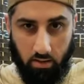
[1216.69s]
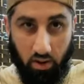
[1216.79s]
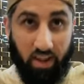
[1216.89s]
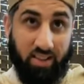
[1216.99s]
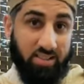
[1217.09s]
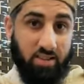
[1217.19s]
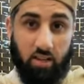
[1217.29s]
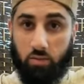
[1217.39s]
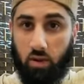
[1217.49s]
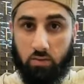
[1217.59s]
rank and
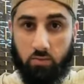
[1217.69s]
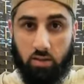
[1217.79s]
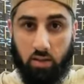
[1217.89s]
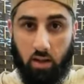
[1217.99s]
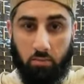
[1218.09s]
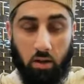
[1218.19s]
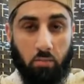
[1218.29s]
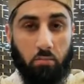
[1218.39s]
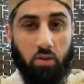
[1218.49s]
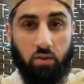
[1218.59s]
status of Allah subhanahu wa ta'ala,
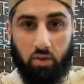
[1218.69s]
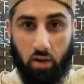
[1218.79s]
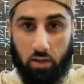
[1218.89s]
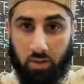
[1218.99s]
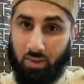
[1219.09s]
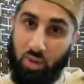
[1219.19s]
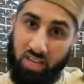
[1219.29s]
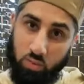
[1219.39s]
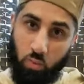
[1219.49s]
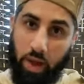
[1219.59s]
become beloved to Allah subhanahu wa ta'ala, which
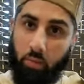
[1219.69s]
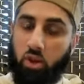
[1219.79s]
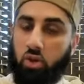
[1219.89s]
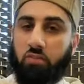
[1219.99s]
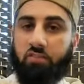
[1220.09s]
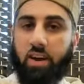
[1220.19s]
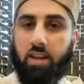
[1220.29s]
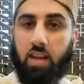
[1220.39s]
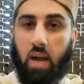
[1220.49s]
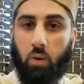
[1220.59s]
is where we should
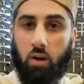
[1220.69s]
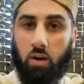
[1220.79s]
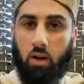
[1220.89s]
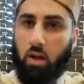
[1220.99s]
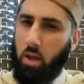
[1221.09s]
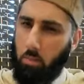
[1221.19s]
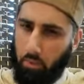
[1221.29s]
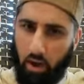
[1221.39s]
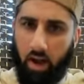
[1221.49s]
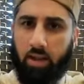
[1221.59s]
find our
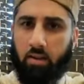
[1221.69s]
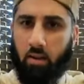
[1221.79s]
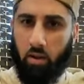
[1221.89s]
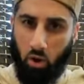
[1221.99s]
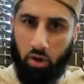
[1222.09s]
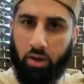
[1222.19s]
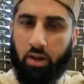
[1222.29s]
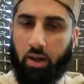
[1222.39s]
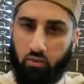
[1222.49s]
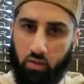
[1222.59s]
pride and honor
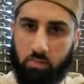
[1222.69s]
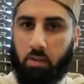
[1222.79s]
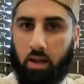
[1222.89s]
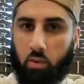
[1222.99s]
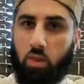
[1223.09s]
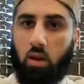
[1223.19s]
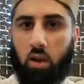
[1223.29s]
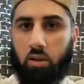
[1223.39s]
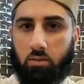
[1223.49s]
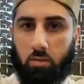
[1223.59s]
and respect with
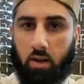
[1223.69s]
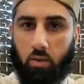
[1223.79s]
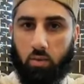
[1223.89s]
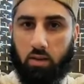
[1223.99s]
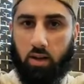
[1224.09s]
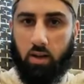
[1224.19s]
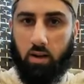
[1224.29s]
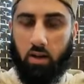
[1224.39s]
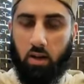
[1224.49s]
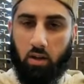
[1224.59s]
Allah subhanahu wa ta'ala.
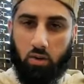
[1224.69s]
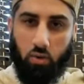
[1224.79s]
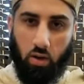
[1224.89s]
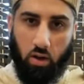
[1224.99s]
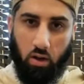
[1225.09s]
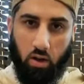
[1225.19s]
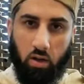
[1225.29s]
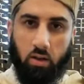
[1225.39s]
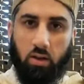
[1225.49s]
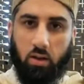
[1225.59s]
To Allah,
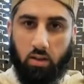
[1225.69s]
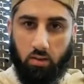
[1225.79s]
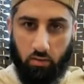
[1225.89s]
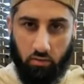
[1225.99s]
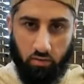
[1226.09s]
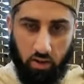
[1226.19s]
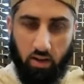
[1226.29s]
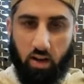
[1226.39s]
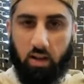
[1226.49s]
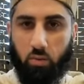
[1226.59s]

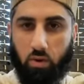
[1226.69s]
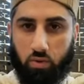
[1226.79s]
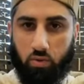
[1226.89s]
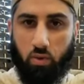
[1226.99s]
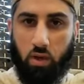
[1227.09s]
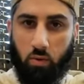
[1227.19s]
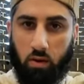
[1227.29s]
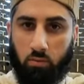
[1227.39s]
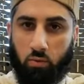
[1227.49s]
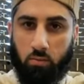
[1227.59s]
lillahi wa rasulihi wa
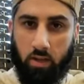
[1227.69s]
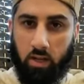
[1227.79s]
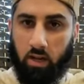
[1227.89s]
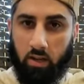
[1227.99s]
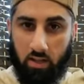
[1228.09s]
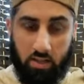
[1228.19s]
lil mu'minina,